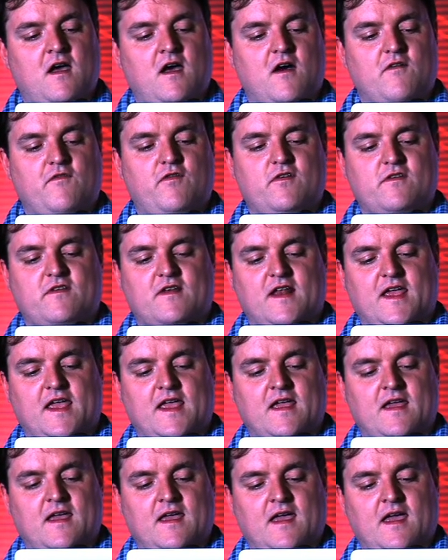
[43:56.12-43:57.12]
Unfortunately,
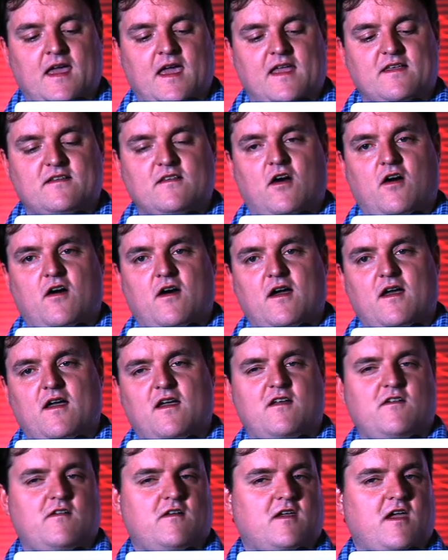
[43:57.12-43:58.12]
it's not
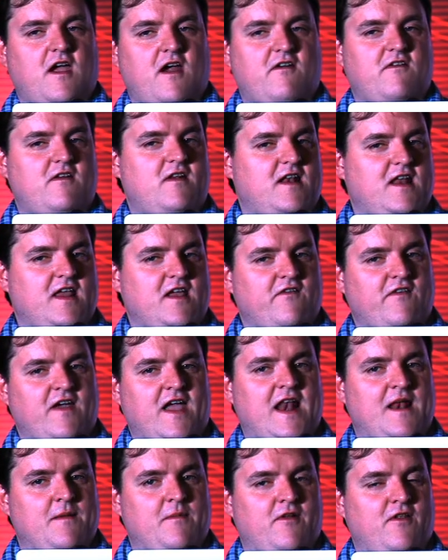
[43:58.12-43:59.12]
currently
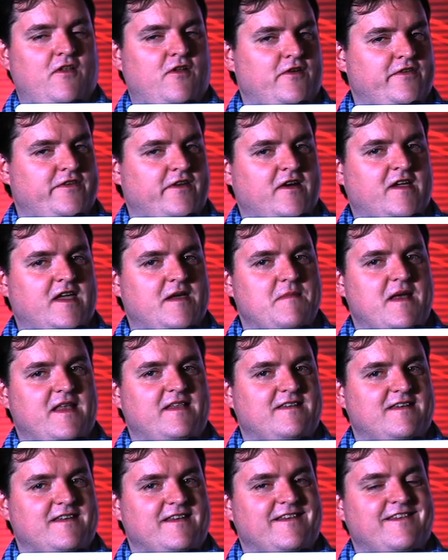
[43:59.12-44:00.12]
available or
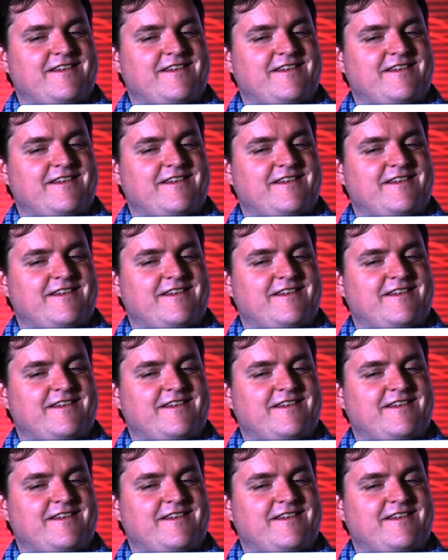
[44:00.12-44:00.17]
documented,